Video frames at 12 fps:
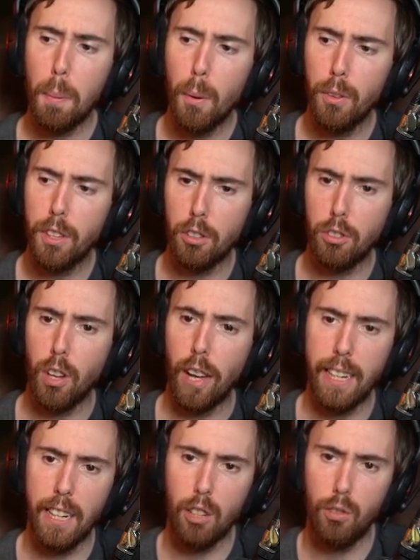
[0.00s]
people
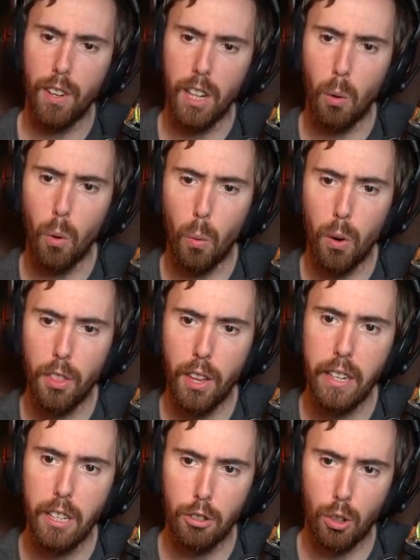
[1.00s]
disliking this video? What are they
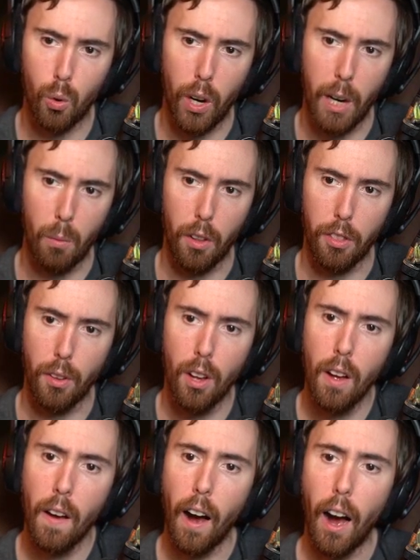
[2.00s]
disagreeing with?
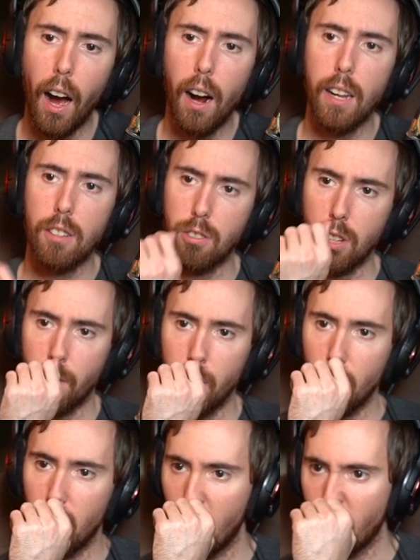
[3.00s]
Let's see.
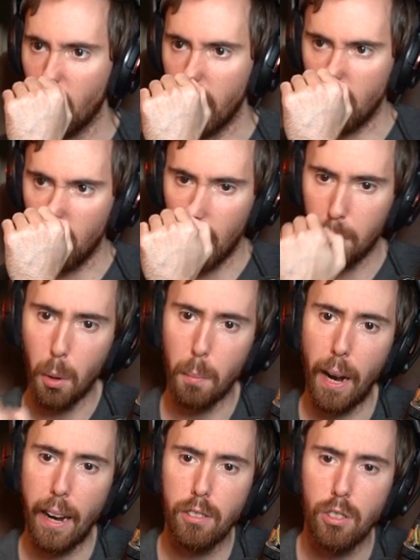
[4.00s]
Video library, incredible and
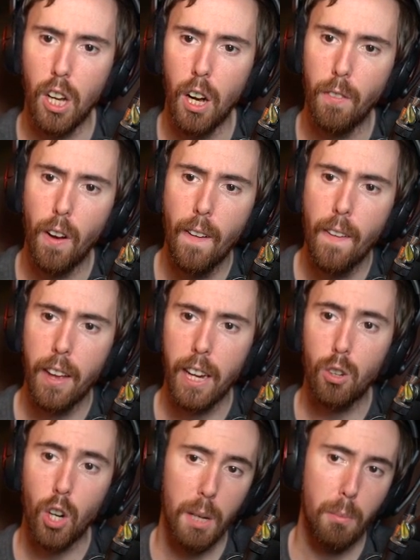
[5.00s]
massive.
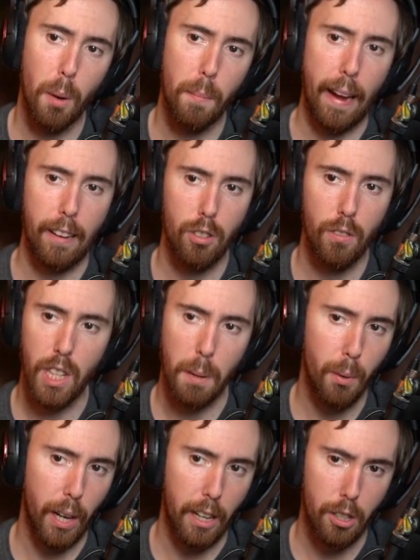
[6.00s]
The
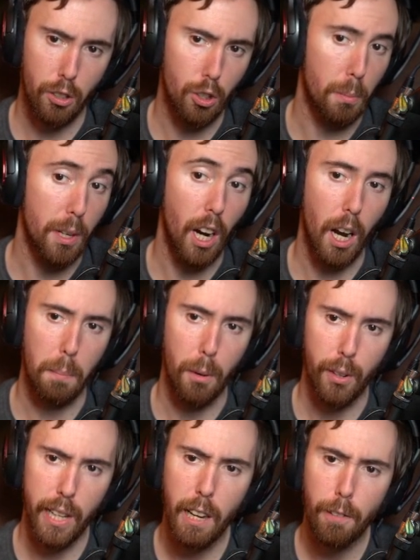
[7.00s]
implications are beyond
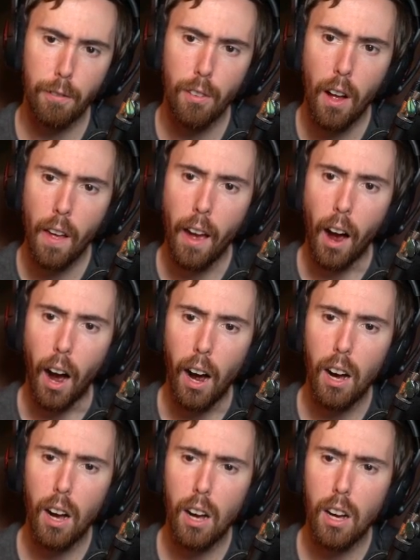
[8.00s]
belief.
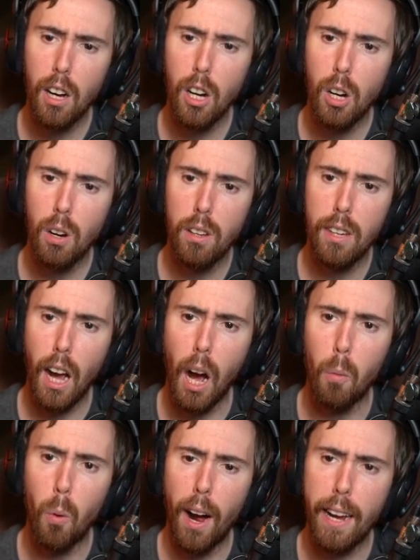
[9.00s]
Yeah,
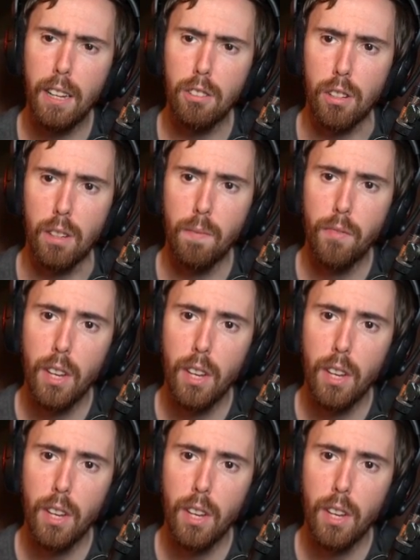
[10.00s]
why is it?